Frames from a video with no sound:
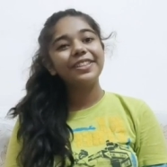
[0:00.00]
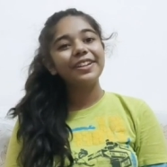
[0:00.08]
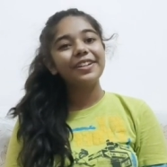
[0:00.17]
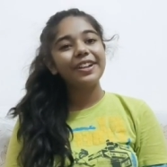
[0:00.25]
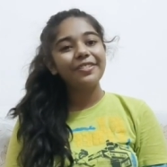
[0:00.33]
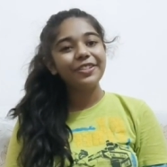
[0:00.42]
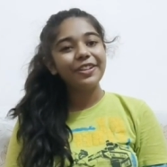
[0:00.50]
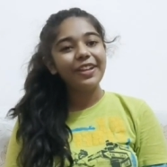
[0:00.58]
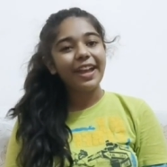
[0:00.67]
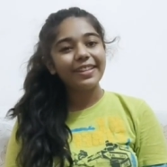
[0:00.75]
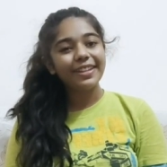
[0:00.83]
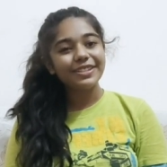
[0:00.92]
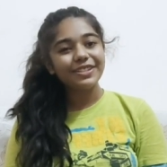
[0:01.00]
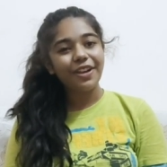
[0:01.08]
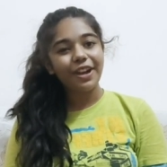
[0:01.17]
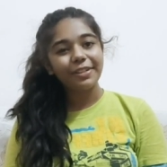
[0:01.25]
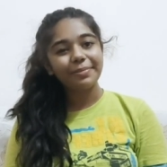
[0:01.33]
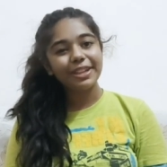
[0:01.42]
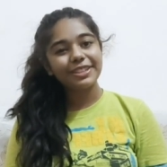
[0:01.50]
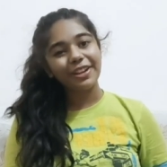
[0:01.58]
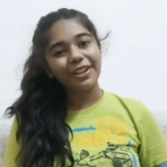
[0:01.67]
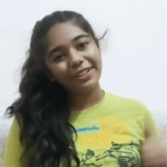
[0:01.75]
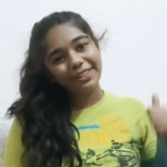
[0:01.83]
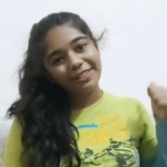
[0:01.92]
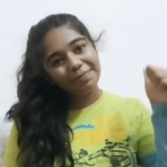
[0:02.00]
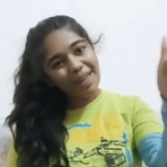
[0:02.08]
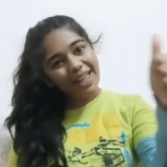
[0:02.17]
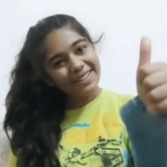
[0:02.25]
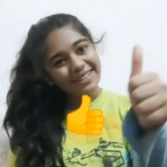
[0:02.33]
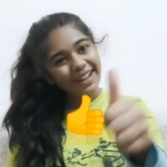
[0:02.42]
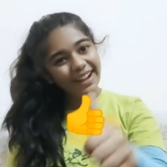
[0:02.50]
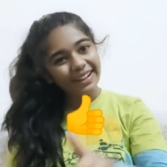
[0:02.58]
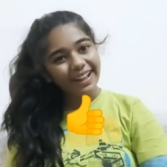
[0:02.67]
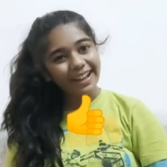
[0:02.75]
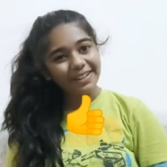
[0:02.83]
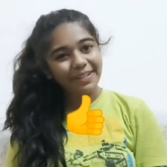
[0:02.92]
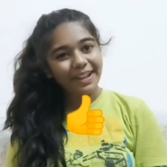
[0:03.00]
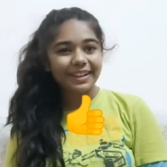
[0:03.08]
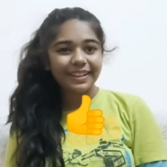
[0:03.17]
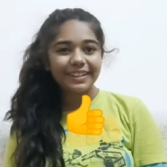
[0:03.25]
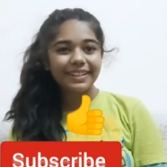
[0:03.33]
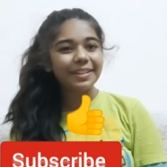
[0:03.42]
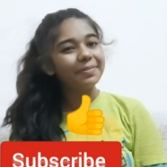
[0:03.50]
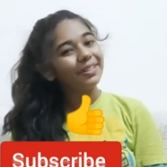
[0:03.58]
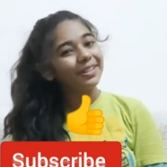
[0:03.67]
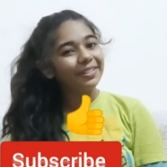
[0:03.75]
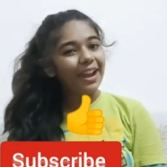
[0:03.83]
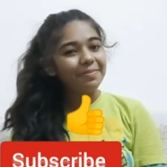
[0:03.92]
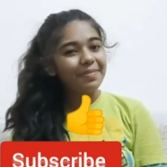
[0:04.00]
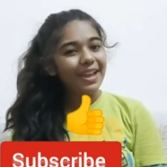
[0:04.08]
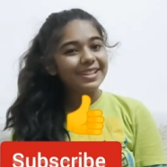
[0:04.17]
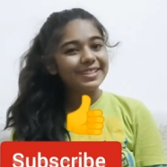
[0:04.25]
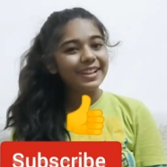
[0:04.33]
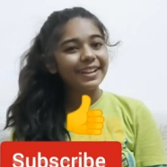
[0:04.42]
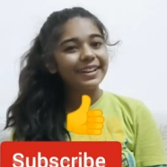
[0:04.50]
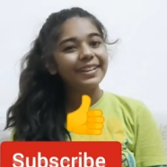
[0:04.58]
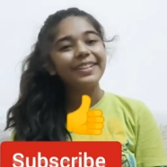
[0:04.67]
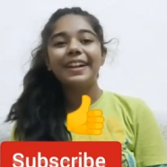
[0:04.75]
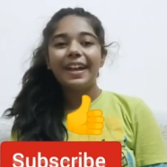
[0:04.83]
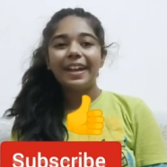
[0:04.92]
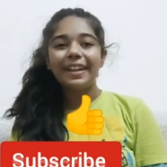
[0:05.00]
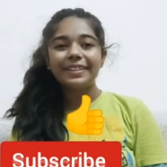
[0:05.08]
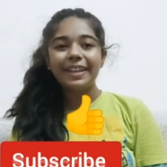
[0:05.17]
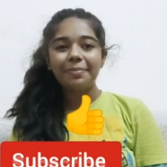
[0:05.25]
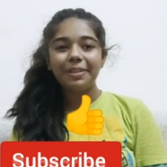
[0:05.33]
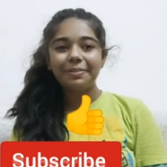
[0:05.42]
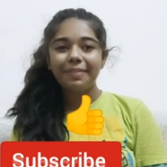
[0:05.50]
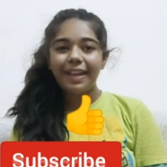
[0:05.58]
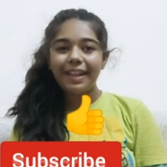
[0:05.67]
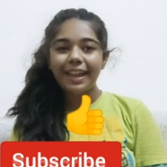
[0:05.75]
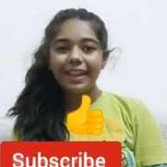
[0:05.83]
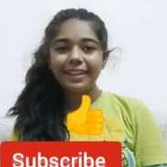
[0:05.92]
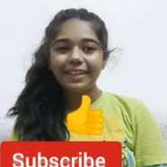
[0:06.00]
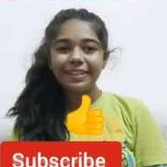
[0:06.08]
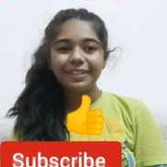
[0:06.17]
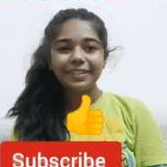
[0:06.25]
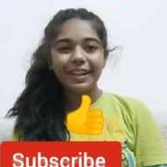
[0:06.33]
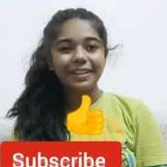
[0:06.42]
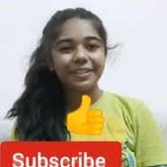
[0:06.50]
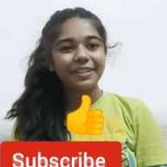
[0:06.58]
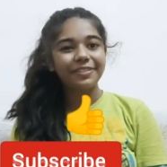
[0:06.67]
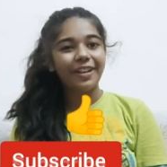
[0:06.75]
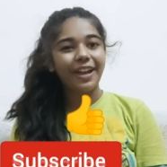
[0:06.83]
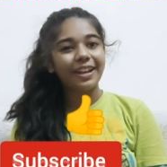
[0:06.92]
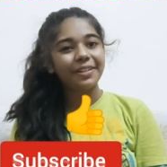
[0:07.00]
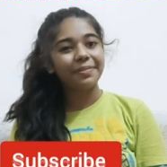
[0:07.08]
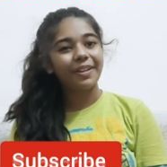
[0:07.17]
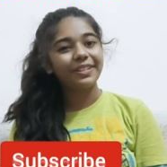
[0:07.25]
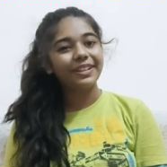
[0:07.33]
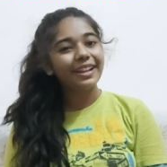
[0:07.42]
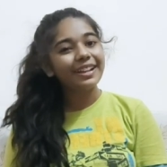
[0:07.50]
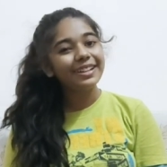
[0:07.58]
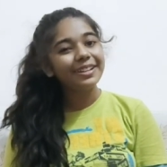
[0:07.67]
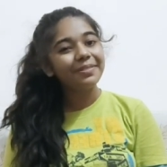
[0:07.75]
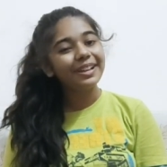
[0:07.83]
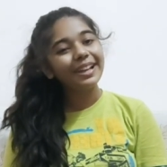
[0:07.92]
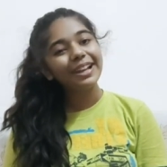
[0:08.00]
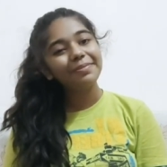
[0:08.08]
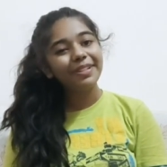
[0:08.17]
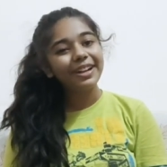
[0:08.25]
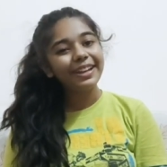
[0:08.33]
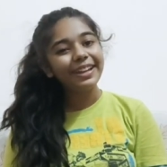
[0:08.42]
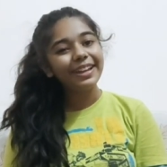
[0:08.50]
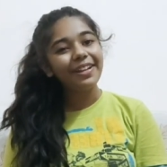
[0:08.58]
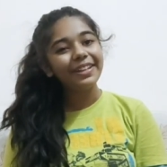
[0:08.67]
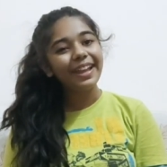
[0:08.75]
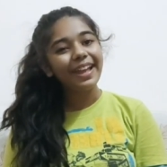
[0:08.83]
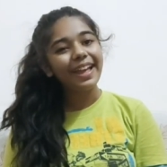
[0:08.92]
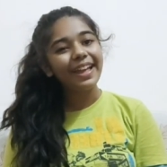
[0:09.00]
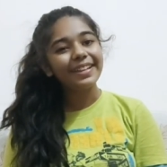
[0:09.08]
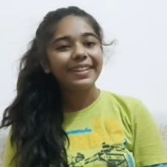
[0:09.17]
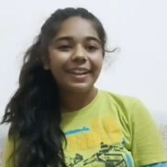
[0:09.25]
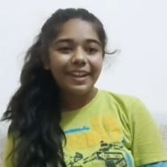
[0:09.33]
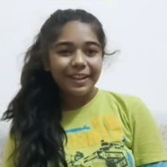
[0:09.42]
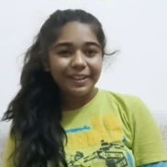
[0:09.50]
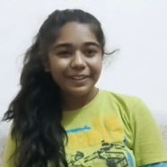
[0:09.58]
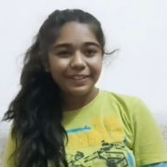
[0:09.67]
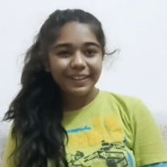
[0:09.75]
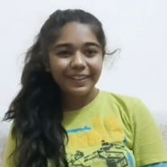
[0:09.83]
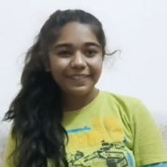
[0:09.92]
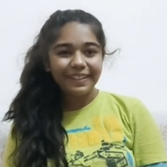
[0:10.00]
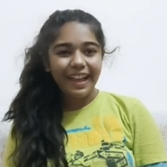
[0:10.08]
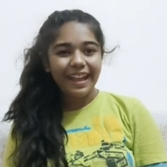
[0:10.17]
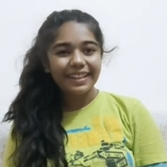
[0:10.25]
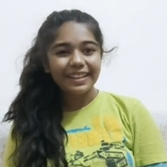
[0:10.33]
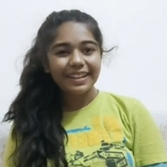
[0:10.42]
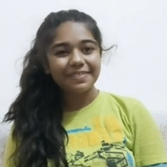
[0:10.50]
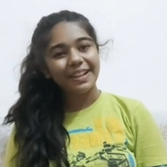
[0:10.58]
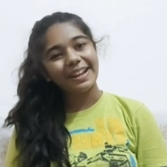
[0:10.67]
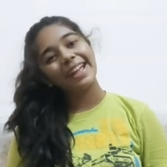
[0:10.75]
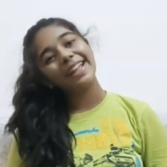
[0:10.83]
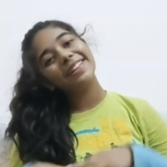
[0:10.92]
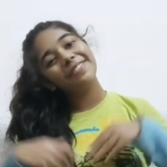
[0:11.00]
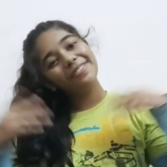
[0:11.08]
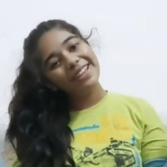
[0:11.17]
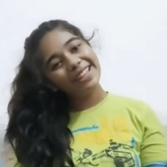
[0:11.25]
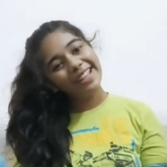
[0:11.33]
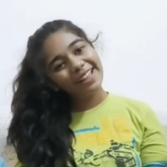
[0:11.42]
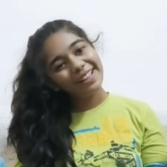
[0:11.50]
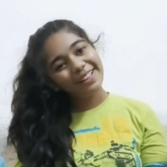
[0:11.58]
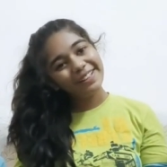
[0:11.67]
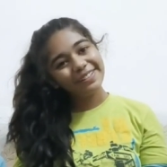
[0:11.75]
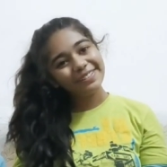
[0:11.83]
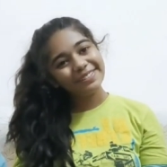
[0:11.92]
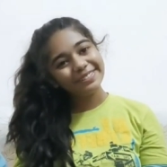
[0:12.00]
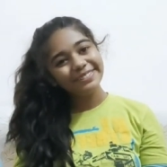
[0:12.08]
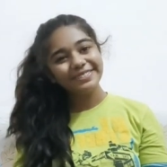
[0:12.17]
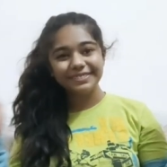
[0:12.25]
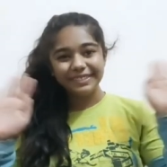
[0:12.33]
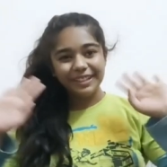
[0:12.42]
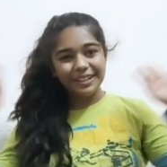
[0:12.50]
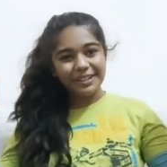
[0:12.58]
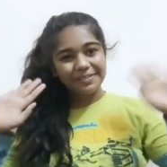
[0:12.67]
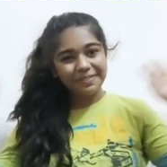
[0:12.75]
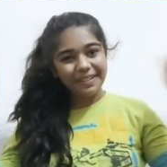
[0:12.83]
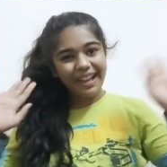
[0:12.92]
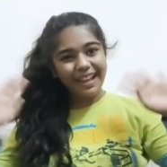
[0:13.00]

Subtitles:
So if you guys enjoyed, make sure to smash that like button, subscribe my channel, and tap the bell icon to get notified about unlimited birdie content. So see you guys in my next video. Bye.